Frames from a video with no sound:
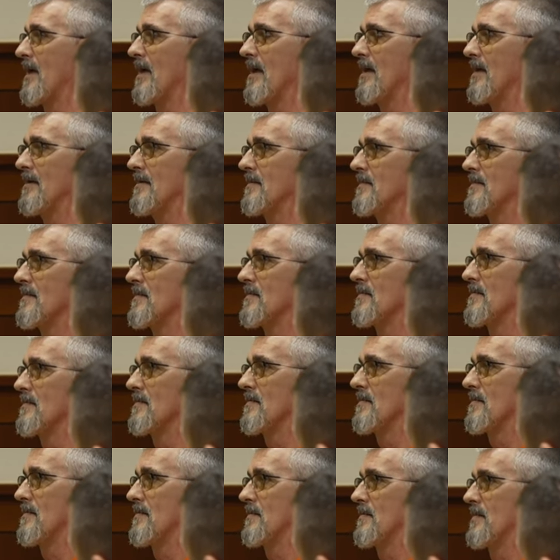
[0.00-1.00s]
can't
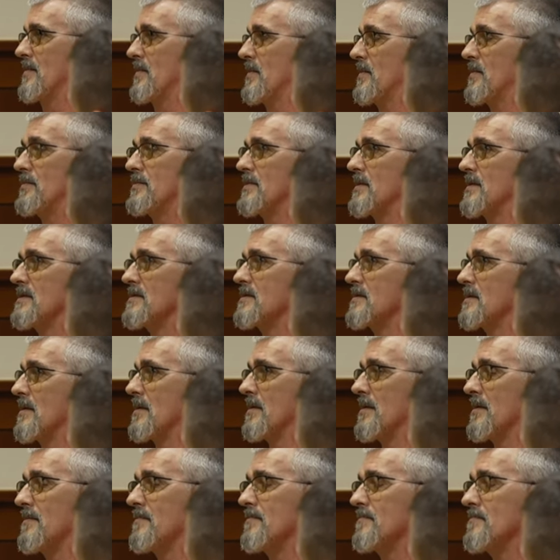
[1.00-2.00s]
use his,
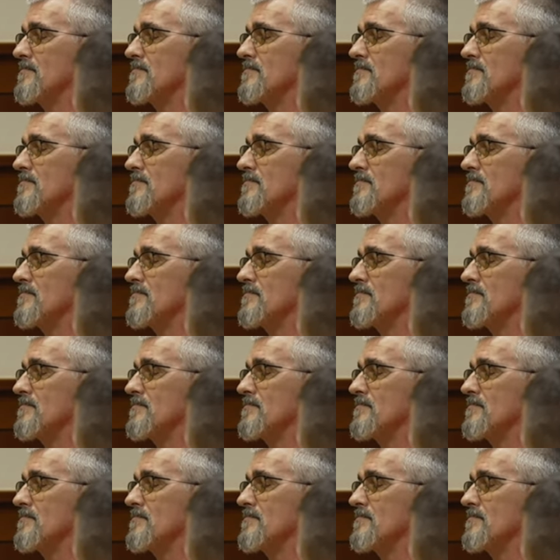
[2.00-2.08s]
I